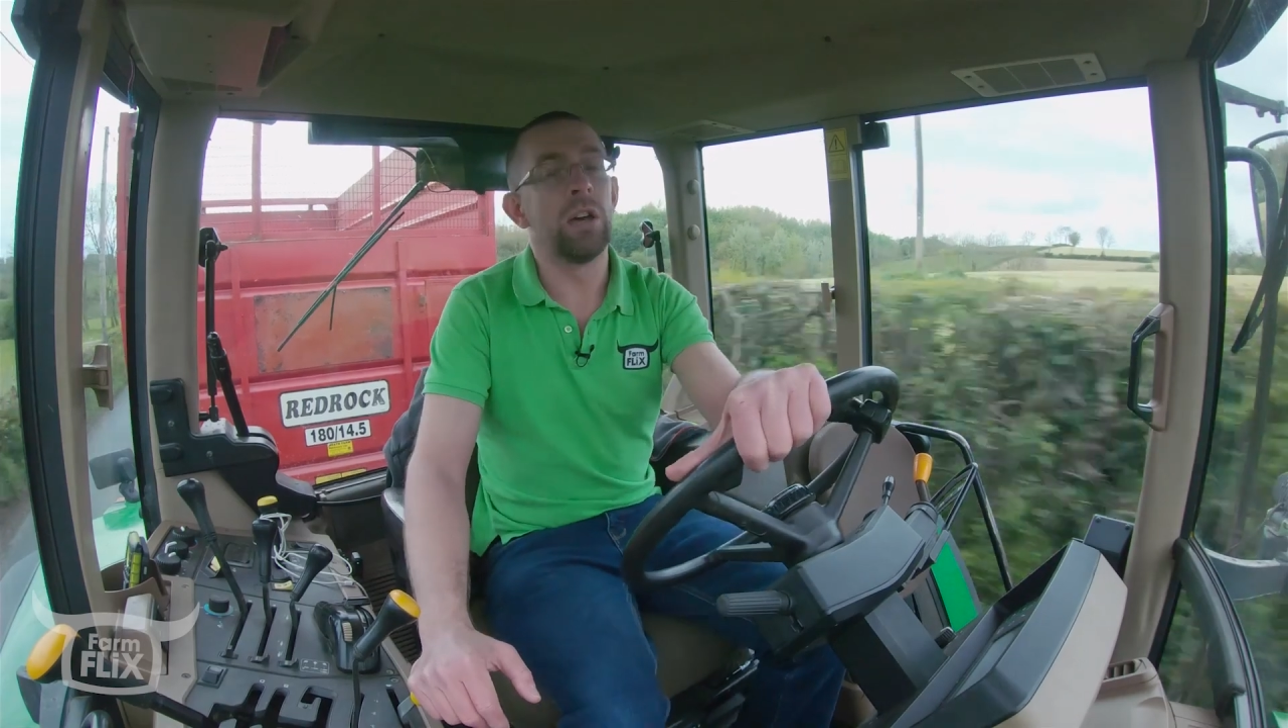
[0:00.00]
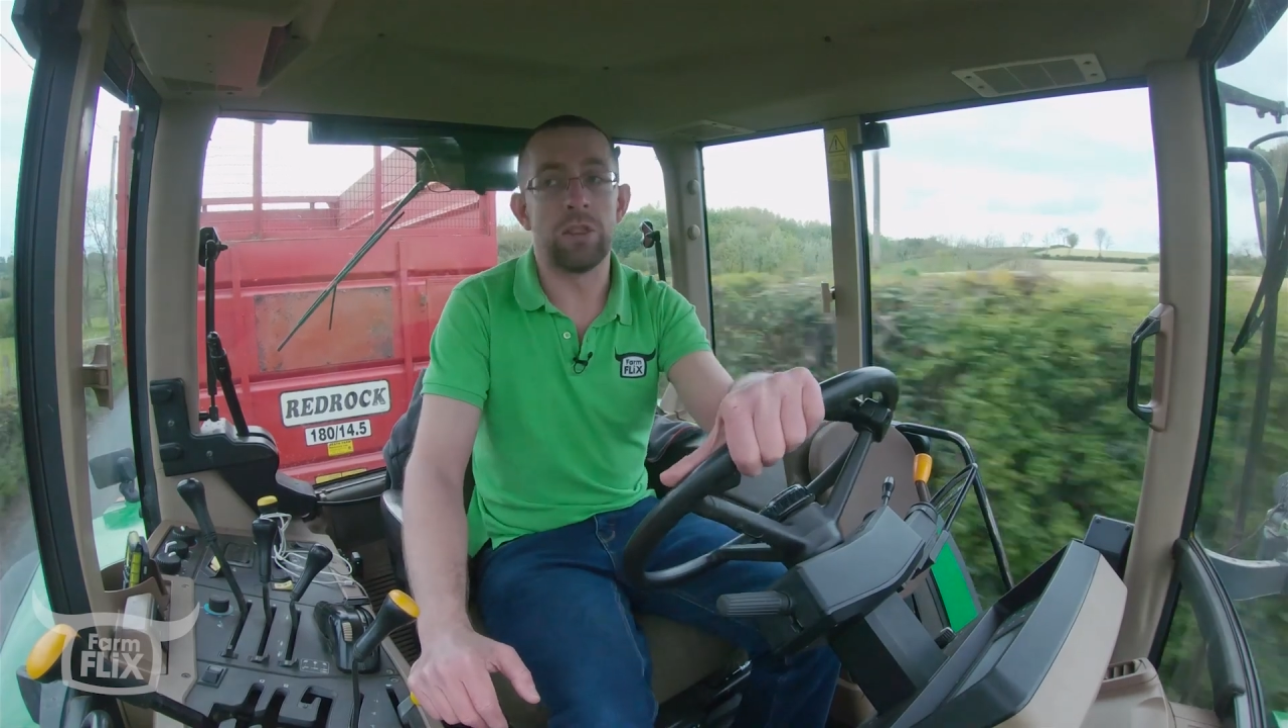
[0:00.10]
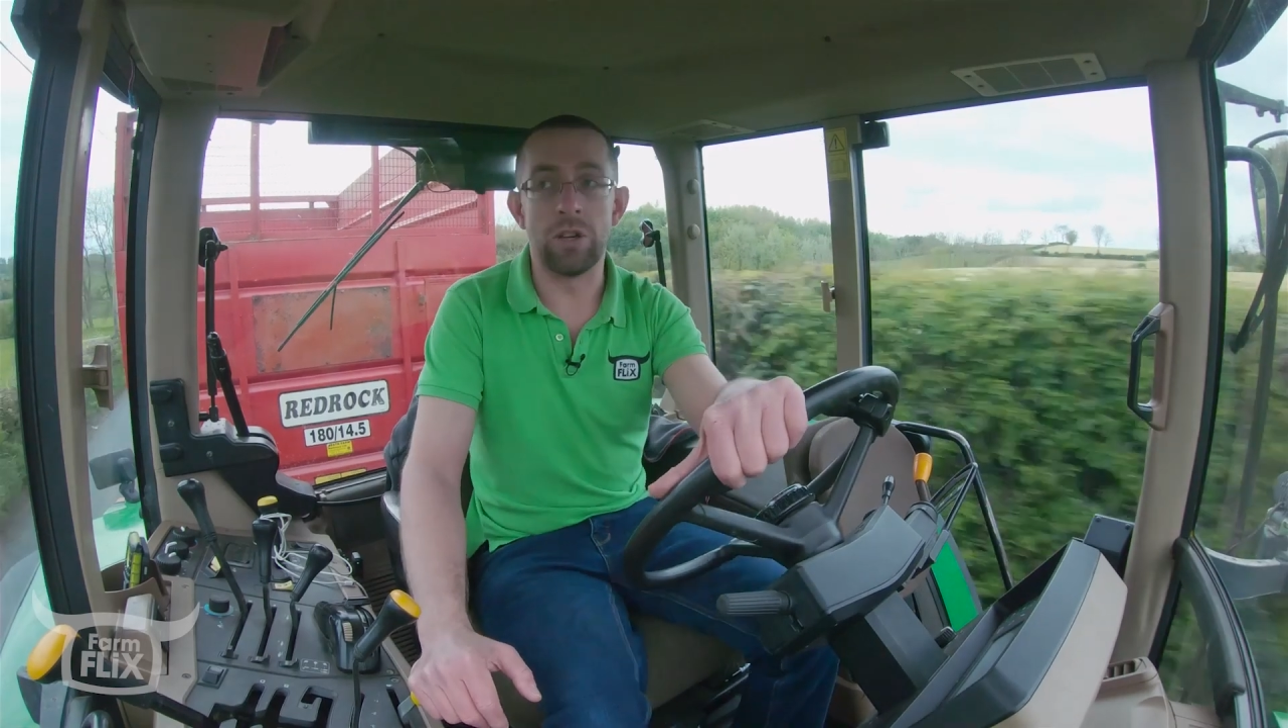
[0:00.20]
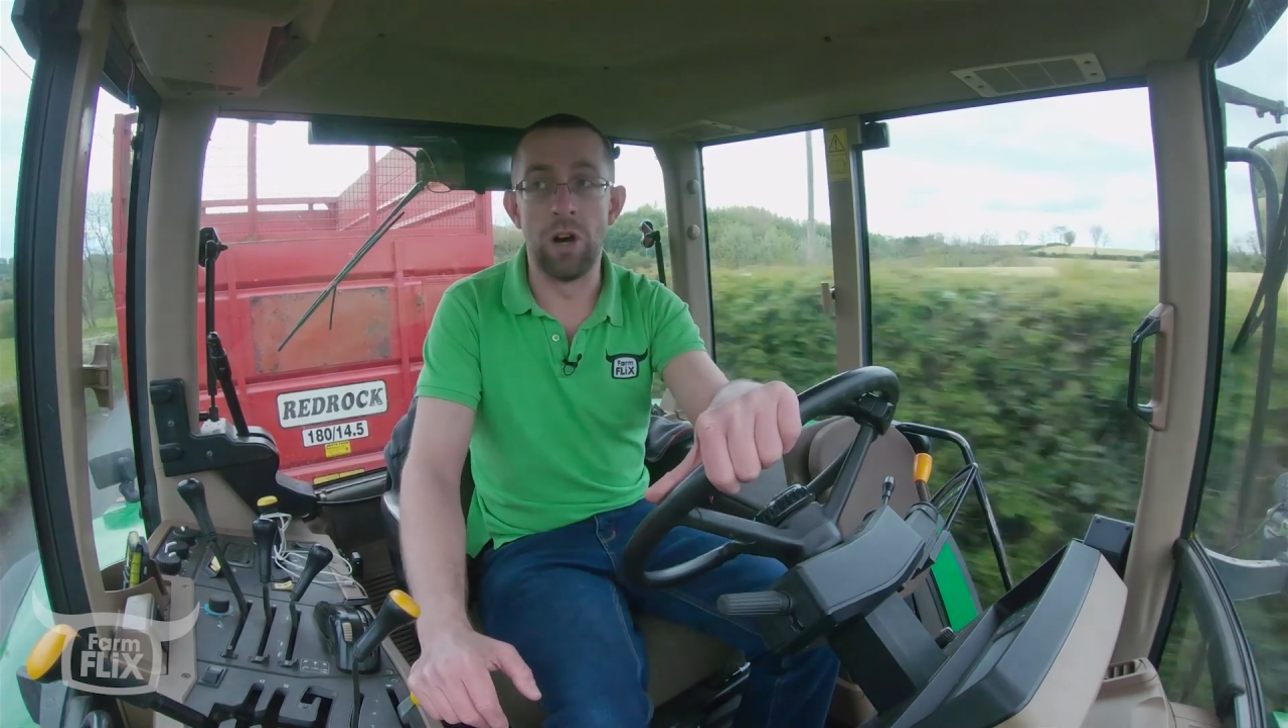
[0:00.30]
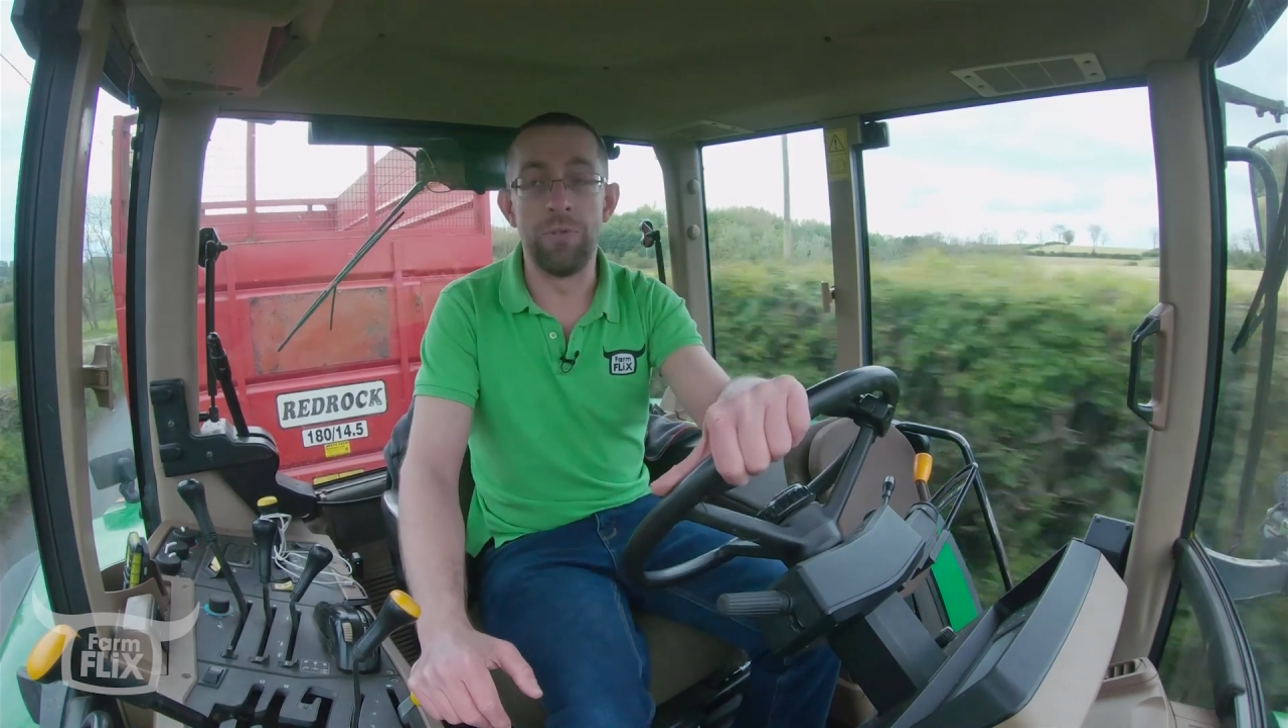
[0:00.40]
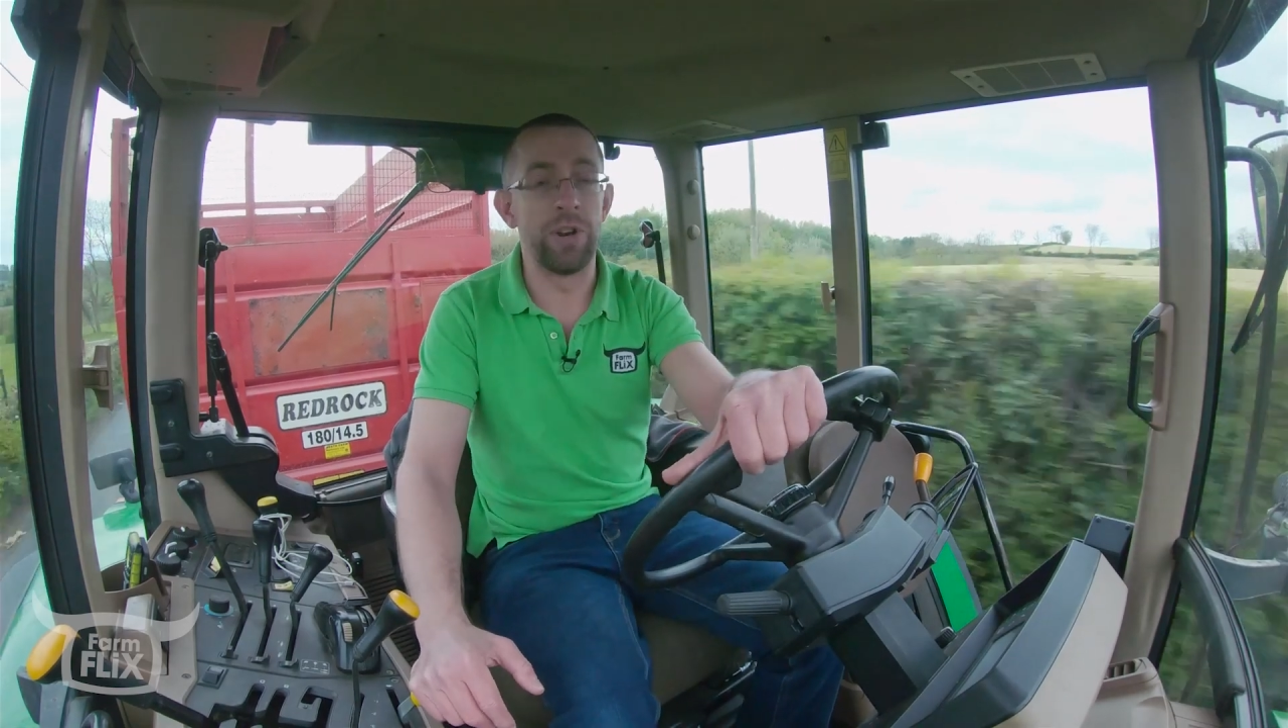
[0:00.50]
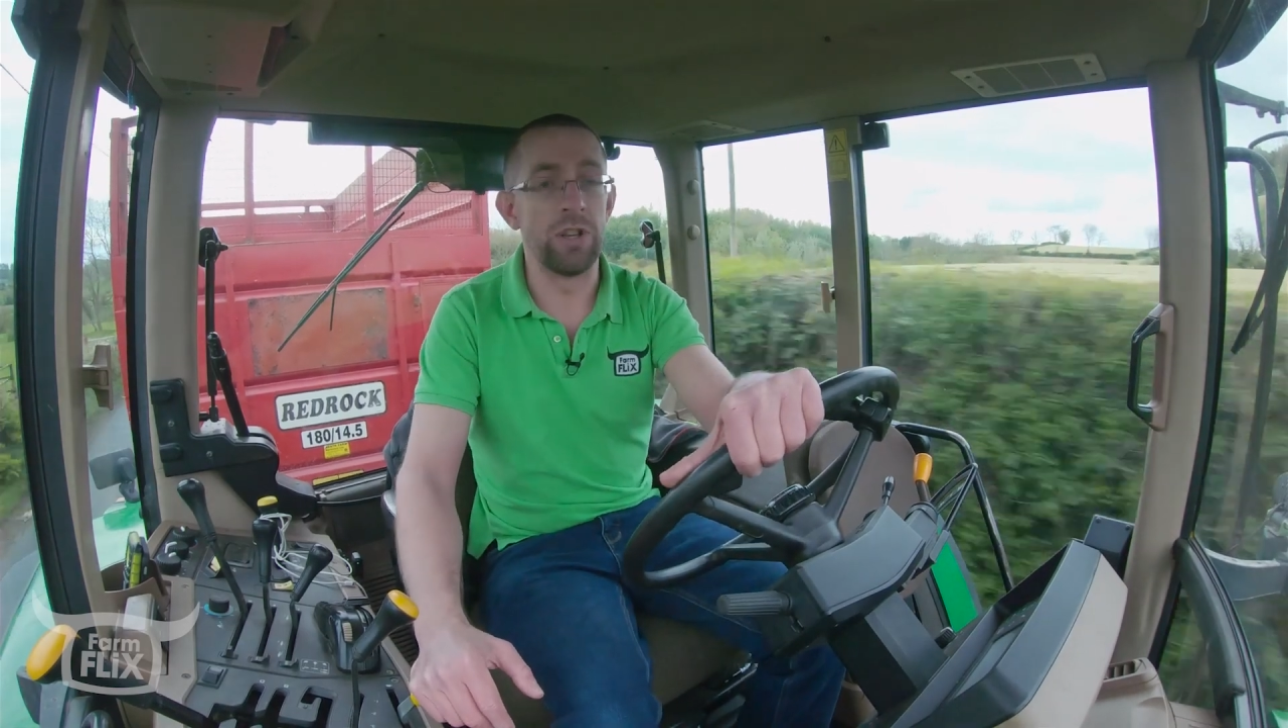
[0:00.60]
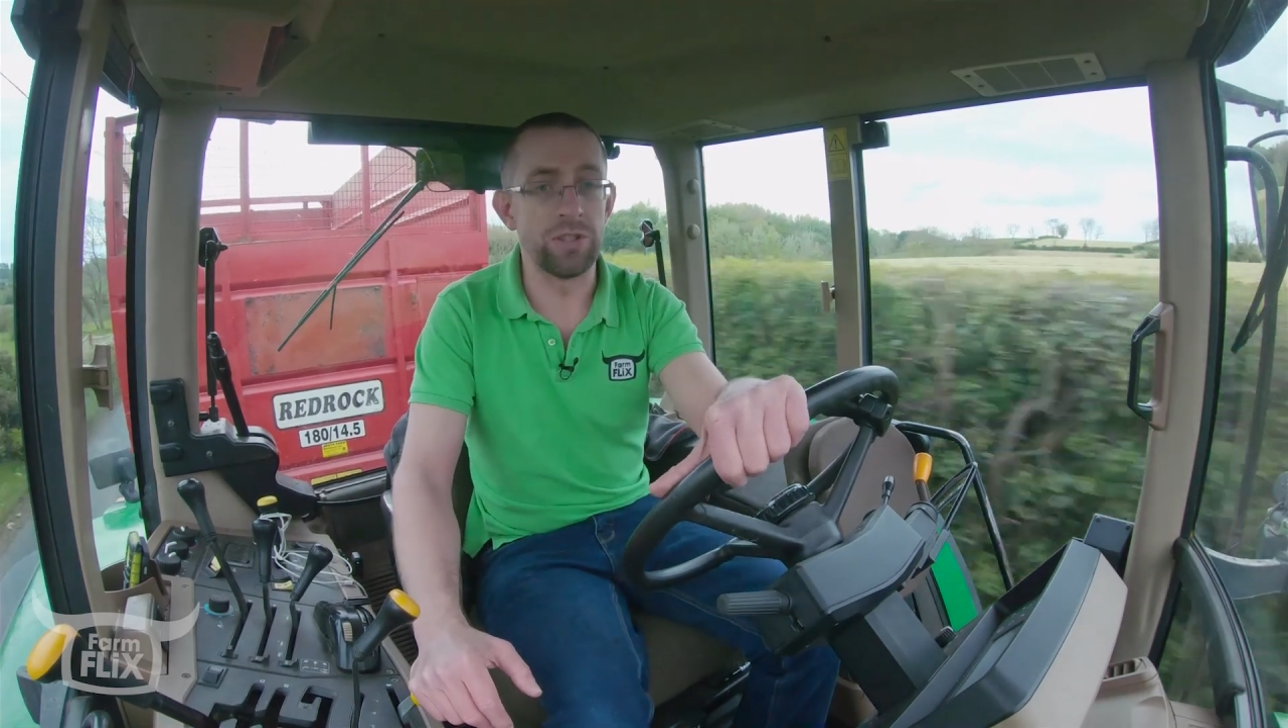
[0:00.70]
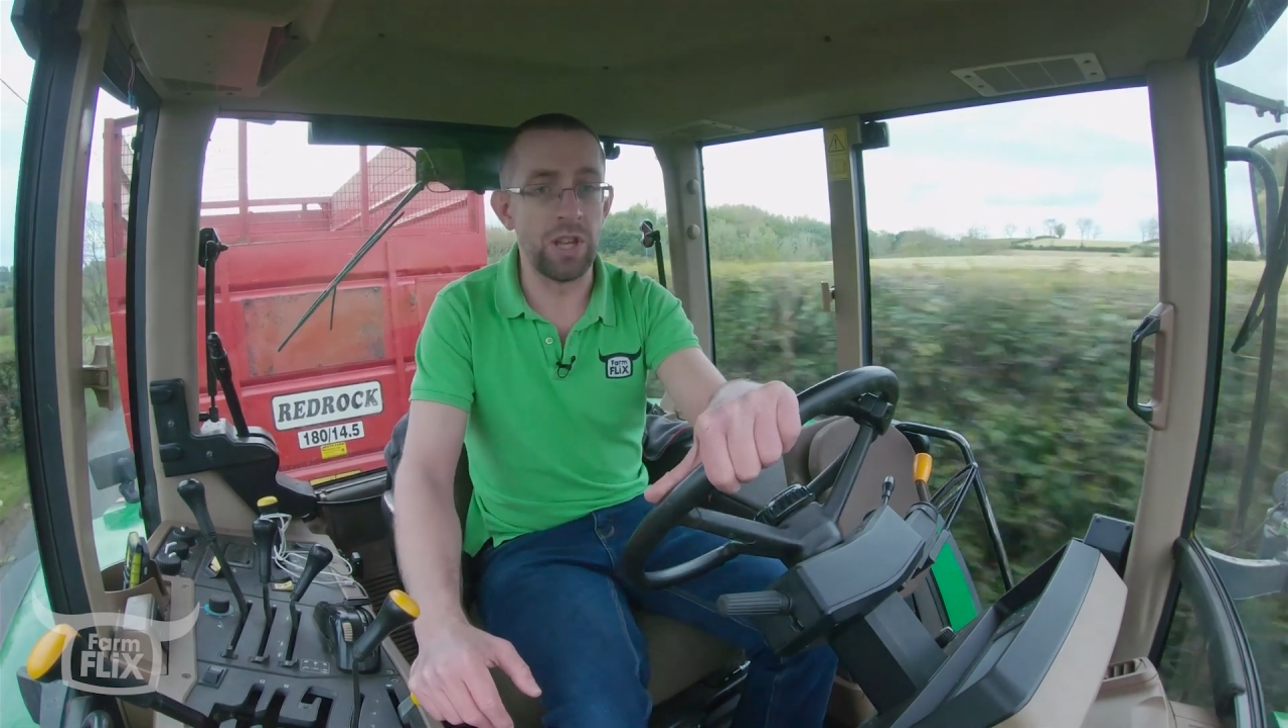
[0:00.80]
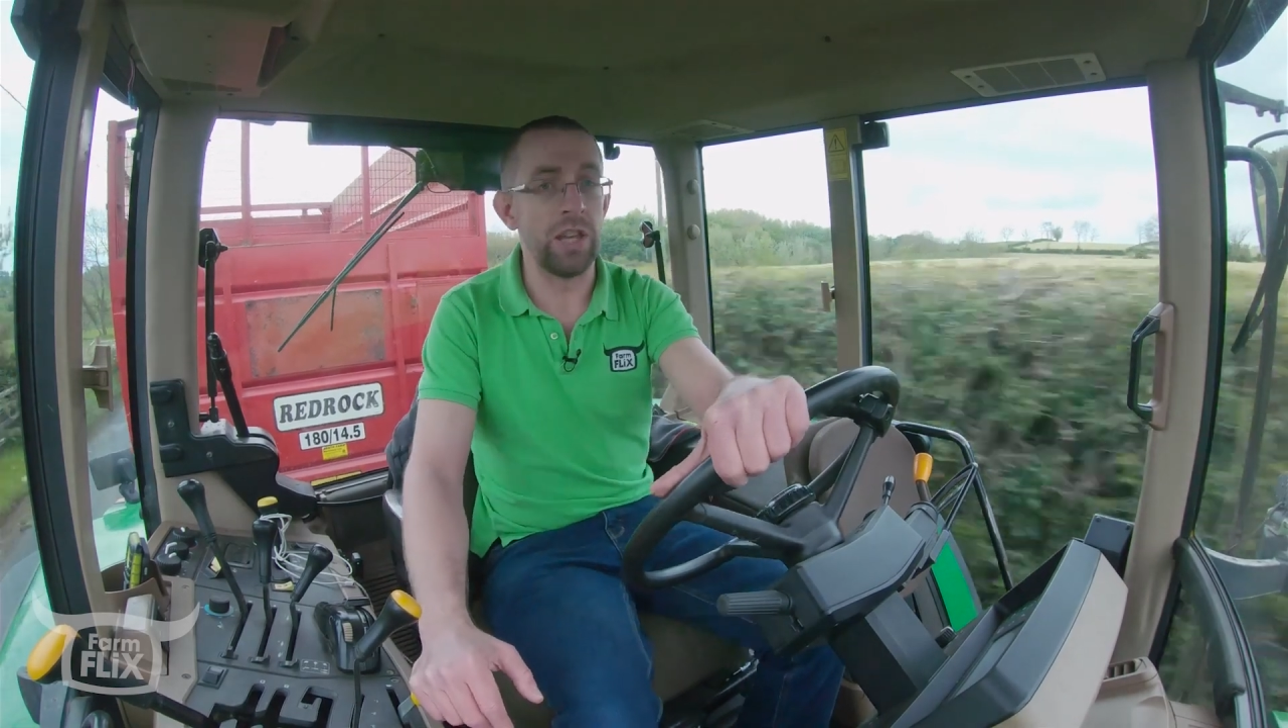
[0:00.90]
the
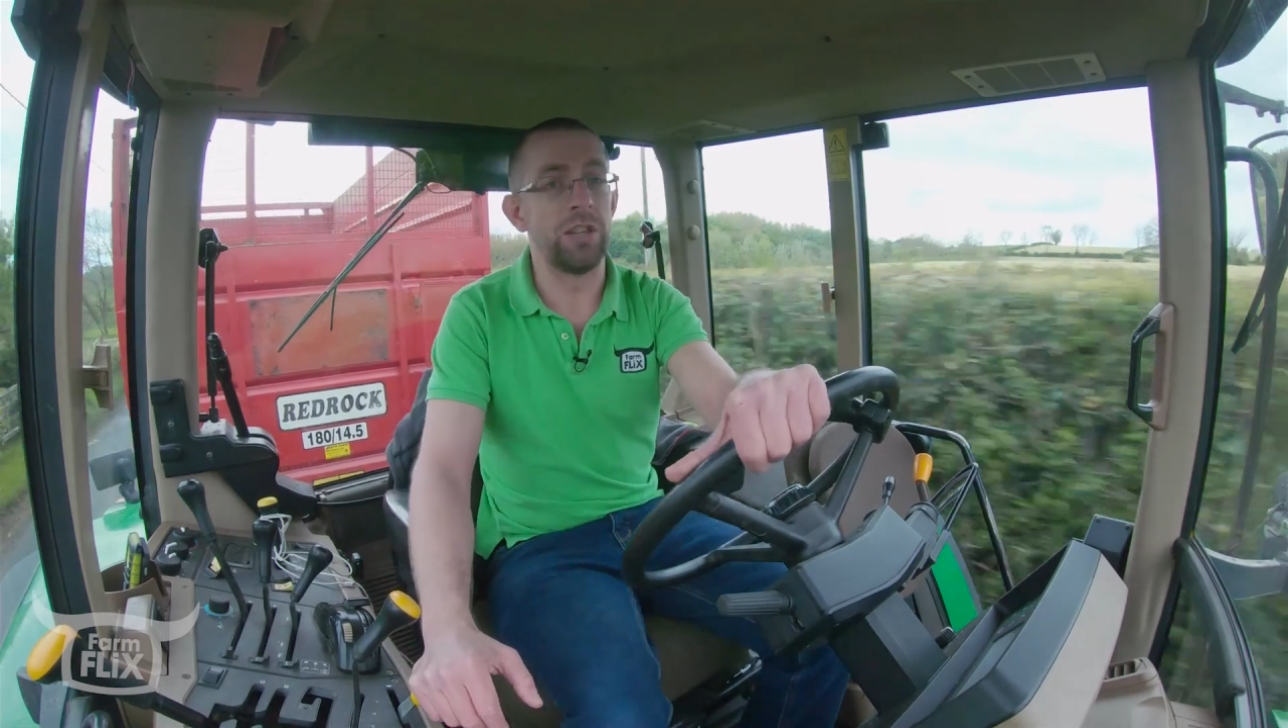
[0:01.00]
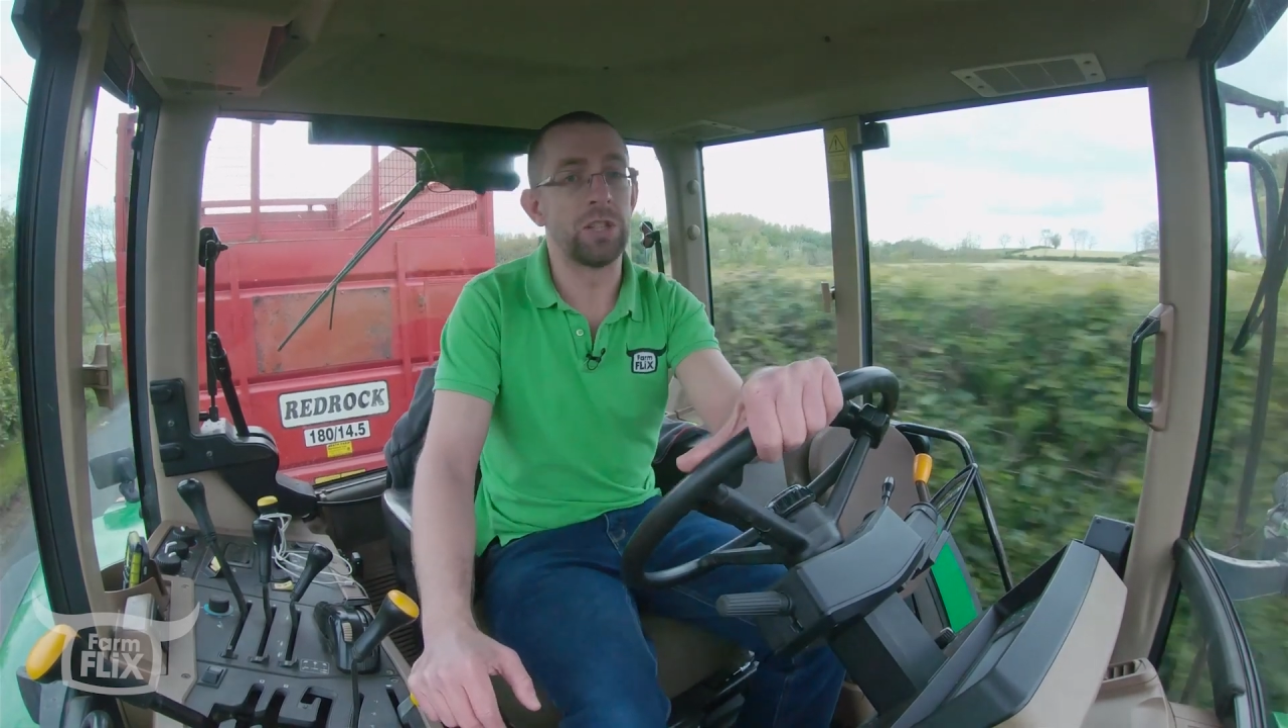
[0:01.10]
confidence that